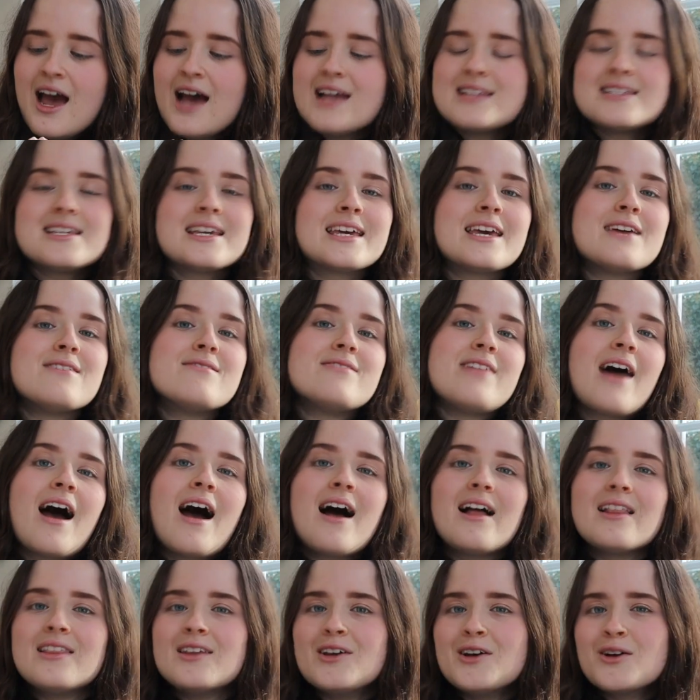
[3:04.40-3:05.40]
and to give
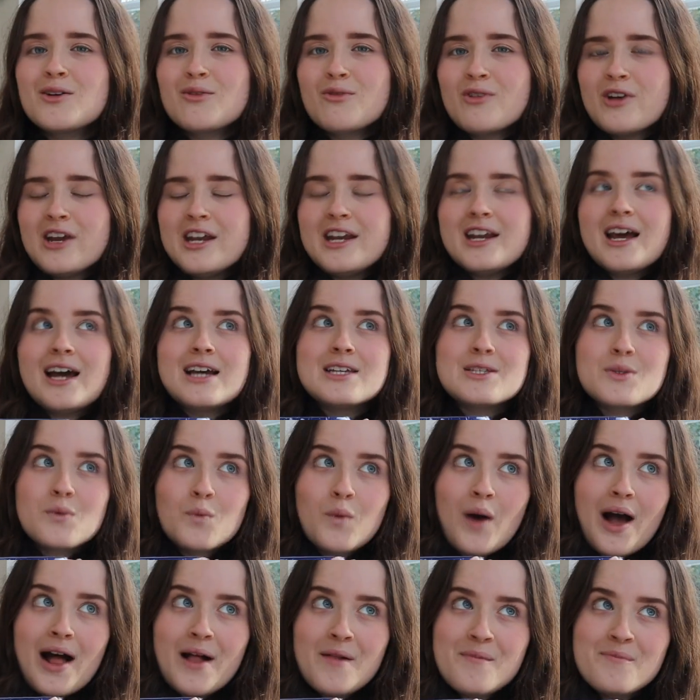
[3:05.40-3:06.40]
that a little read as
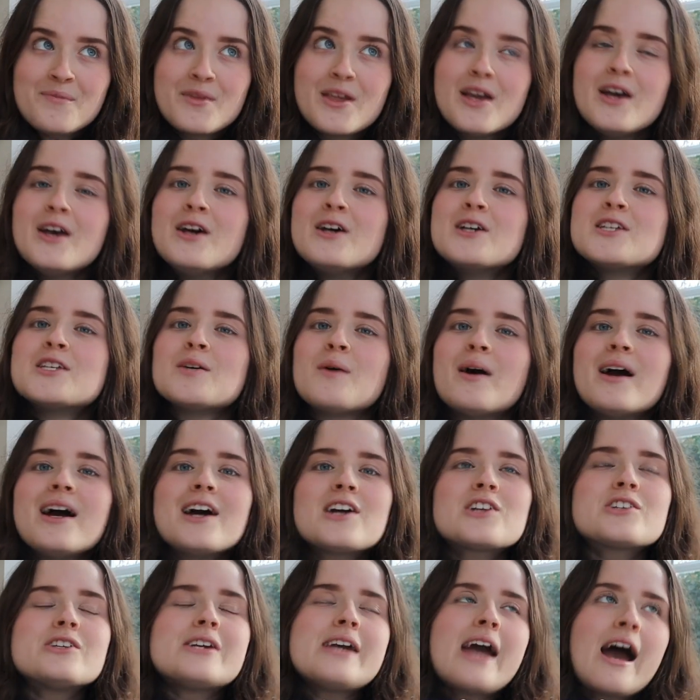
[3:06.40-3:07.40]
well. So I
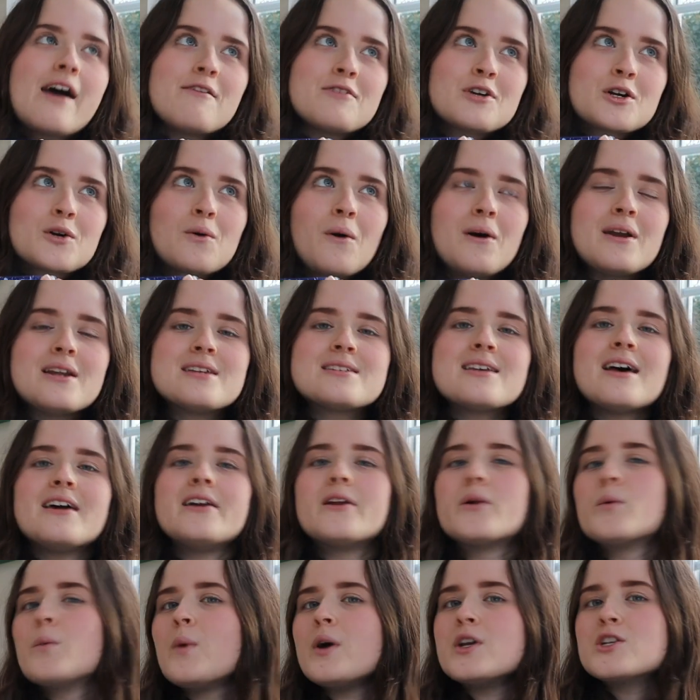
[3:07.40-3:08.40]
actually haven't quite
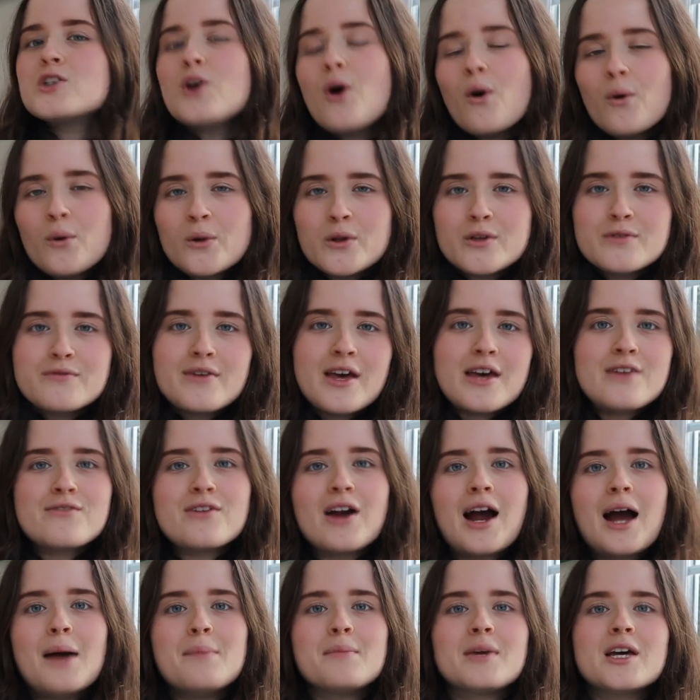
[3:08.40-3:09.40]
decided which old
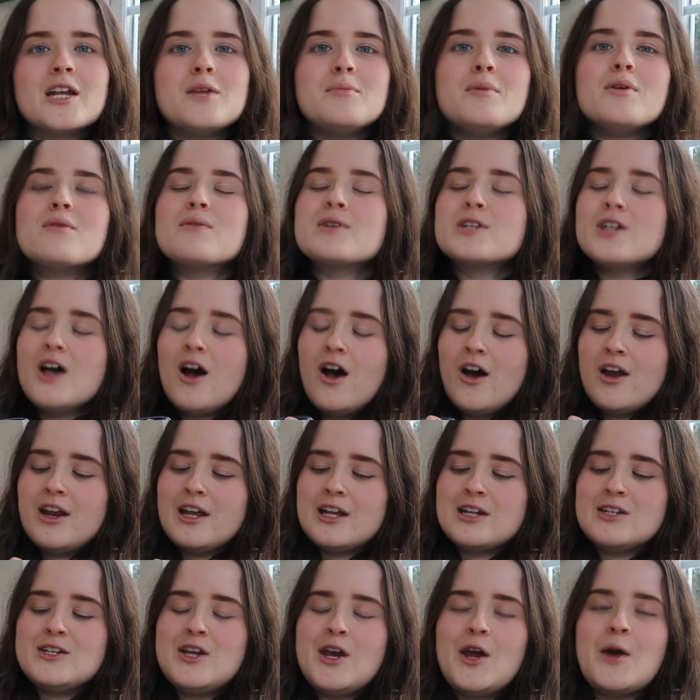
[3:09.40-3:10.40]
favourite I'm going to be
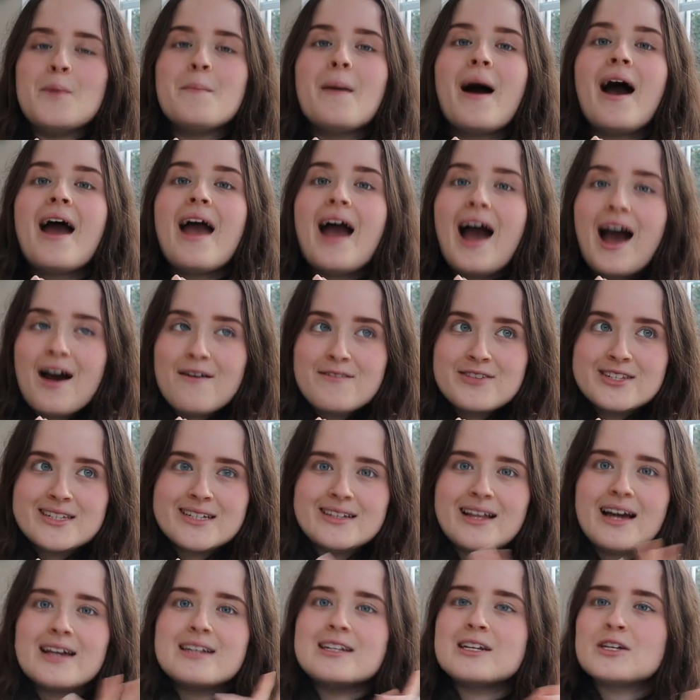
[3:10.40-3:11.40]
returning to, but I have
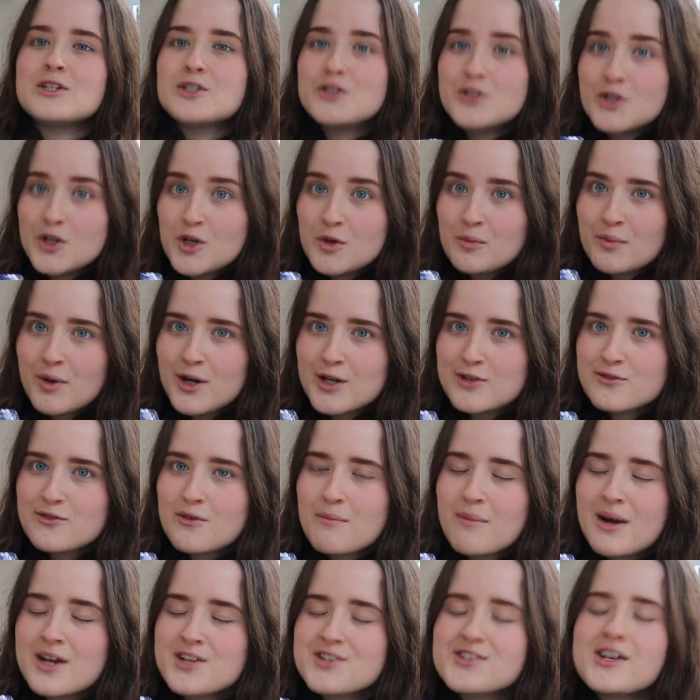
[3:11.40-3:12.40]
selected 2 books
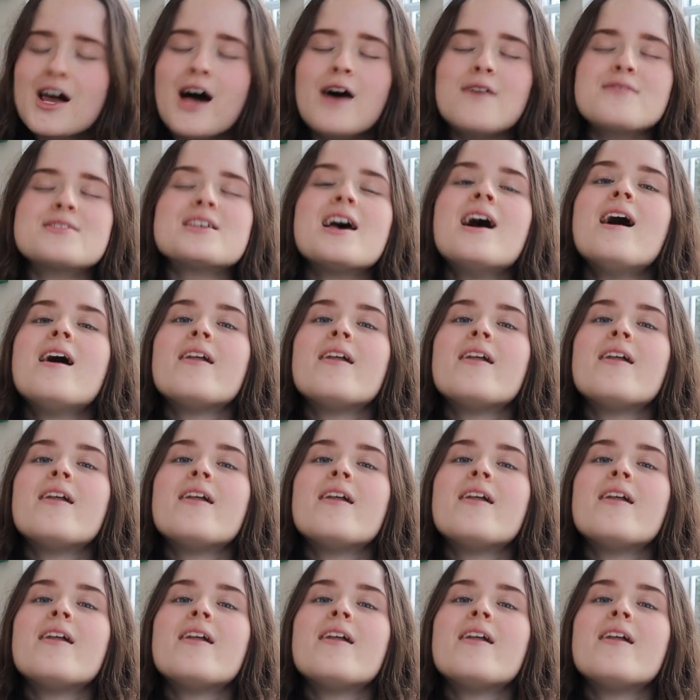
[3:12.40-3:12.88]
from my shelves